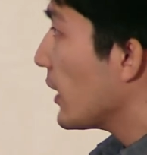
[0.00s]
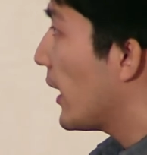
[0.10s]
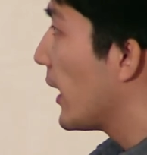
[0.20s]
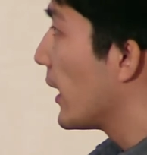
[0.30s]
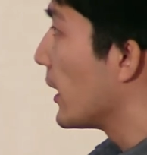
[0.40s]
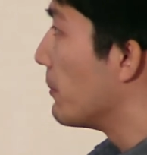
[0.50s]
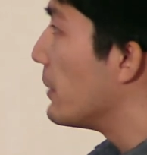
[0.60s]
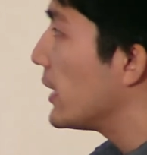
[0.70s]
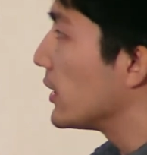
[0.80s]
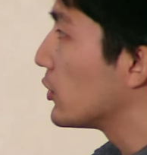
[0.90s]
a
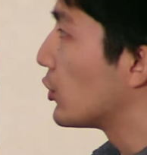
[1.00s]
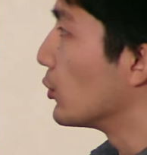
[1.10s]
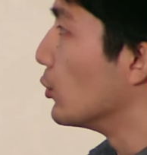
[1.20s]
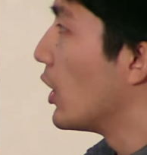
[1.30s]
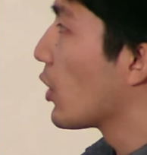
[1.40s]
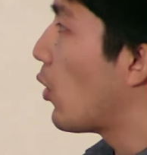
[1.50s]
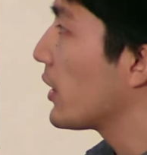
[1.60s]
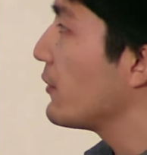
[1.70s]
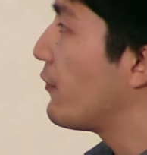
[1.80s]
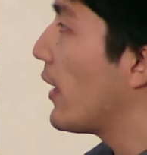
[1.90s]
mean to
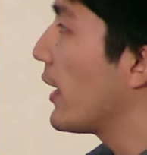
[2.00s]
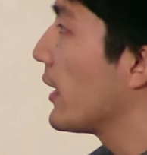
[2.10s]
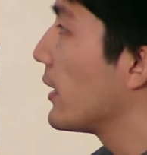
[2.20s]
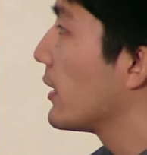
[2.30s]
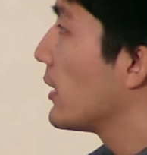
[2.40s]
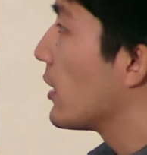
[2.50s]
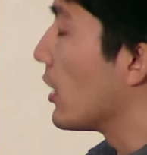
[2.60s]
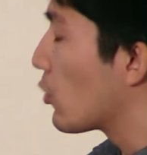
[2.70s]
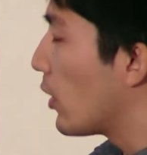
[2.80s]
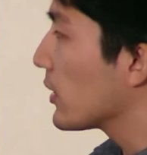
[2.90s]

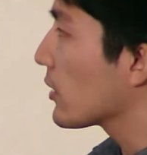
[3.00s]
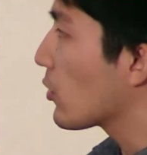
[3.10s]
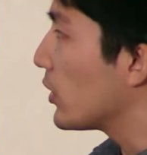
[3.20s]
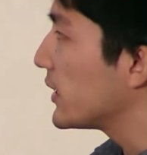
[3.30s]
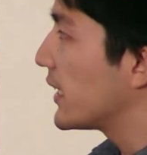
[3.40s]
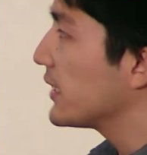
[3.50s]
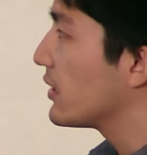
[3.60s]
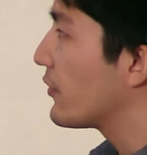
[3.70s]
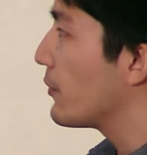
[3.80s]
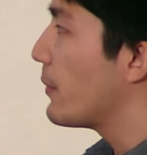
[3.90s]

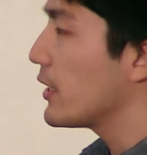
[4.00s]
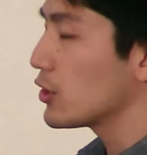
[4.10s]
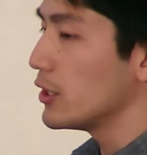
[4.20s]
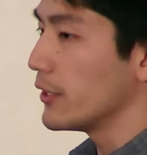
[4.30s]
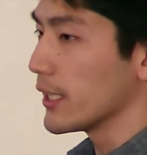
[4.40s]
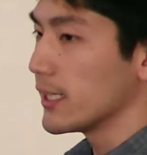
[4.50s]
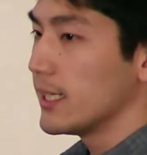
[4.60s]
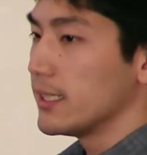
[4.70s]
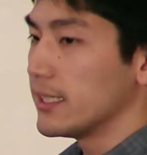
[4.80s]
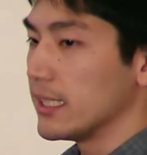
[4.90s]
quantitatively measuring
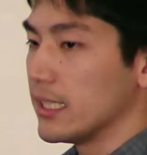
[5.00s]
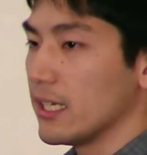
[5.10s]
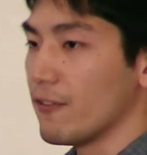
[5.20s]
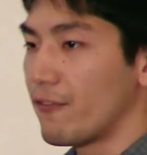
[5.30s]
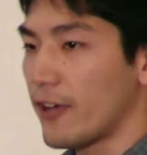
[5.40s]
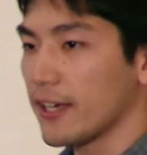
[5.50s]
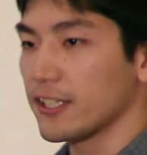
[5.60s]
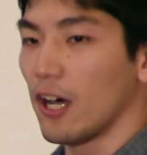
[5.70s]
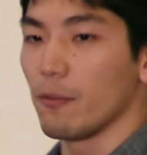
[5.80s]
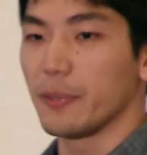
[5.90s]
the
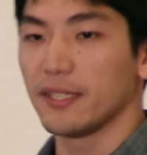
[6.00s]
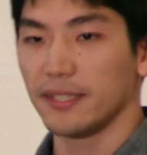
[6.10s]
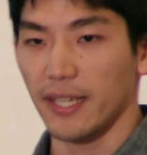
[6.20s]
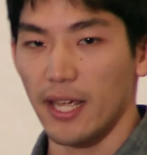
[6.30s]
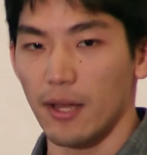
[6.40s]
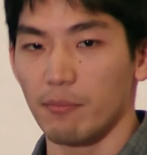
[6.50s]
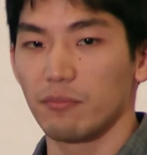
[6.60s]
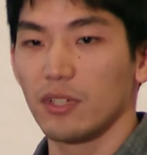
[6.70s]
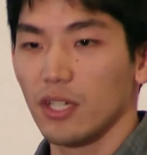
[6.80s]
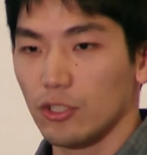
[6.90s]
effect of
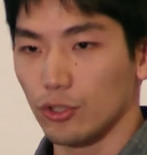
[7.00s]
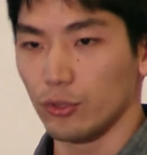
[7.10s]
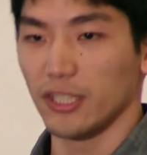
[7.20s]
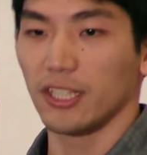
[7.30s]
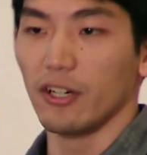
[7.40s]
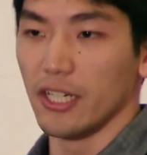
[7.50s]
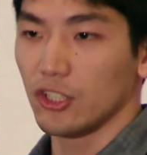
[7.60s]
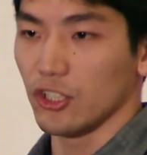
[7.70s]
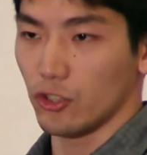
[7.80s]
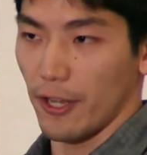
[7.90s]
PCM to the cell
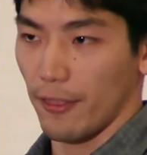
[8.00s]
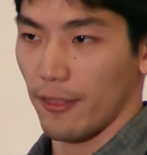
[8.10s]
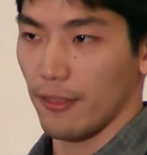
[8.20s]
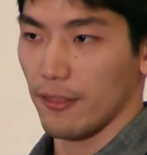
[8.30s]
adhesion strength.